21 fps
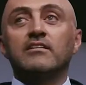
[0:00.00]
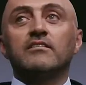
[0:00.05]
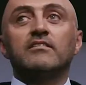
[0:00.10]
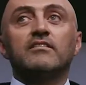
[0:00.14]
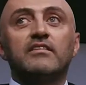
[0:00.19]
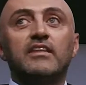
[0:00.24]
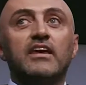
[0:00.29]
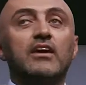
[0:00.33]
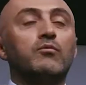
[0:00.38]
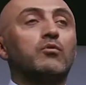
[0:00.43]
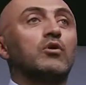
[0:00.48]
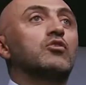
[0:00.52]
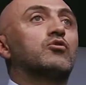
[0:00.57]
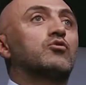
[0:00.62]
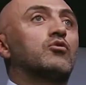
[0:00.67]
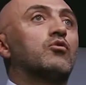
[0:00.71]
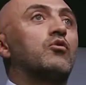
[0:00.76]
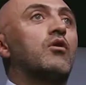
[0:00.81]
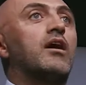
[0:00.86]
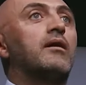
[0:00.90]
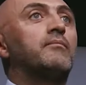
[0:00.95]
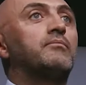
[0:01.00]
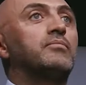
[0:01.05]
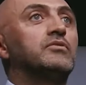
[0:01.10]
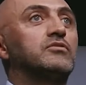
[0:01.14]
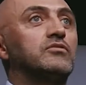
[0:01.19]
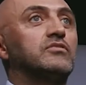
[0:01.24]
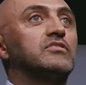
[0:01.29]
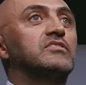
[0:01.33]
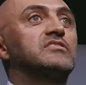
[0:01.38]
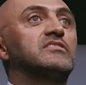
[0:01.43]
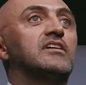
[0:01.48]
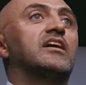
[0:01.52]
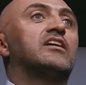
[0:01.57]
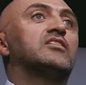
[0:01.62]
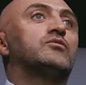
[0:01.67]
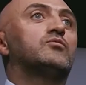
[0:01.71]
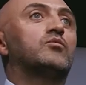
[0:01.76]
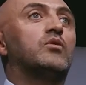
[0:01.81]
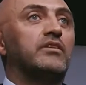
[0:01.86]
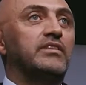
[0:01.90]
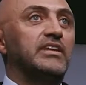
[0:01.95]
They will grow up to
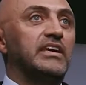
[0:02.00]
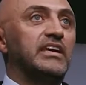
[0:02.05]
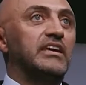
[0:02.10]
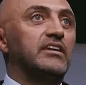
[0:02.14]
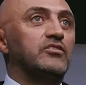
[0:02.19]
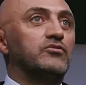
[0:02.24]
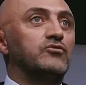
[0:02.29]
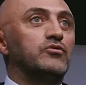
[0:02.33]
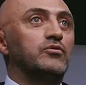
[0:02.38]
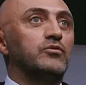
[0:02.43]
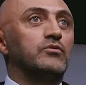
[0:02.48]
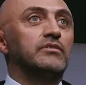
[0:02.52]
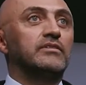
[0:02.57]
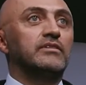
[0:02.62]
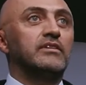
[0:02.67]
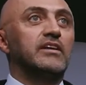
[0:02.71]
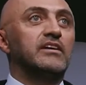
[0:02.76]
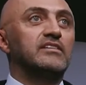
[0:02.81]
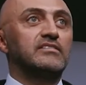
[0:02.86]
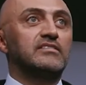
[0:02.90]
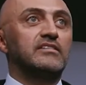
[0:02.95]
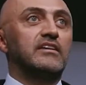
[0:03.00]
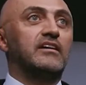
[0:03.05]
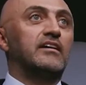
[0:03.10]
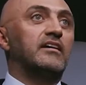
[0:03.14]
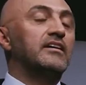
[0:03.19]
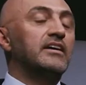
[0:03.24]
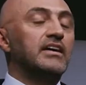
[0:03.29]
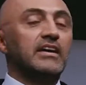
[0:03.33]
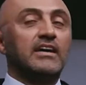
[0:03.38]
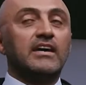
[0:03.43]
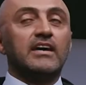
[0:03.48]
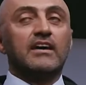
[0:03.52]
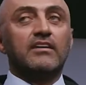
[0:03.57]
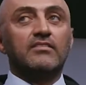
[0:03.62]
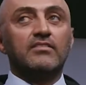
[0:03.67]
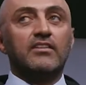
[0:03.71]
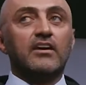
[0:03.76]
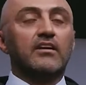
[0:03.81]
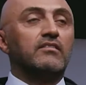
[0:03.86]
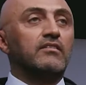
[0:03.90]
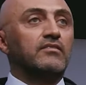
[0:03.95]
decide what they're going to do. That's the
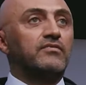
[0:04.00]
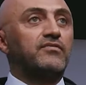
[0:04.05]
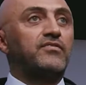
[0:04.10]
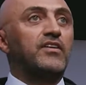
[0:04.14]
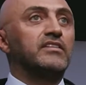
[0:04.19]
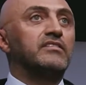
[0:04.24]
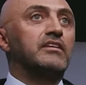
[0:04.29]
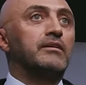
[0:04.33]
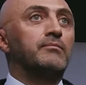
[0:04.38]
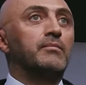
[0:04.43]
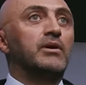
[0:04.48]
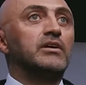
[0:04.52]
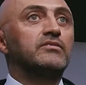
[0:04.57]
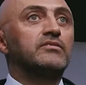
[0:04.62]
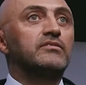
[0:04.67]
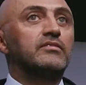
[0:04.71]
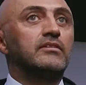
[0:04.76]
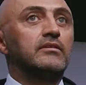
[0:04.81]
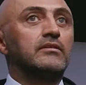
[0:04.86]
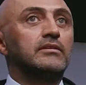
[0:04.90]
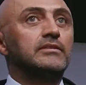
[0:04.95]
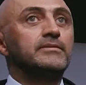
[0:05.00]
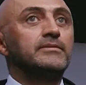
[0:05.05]
fundamental.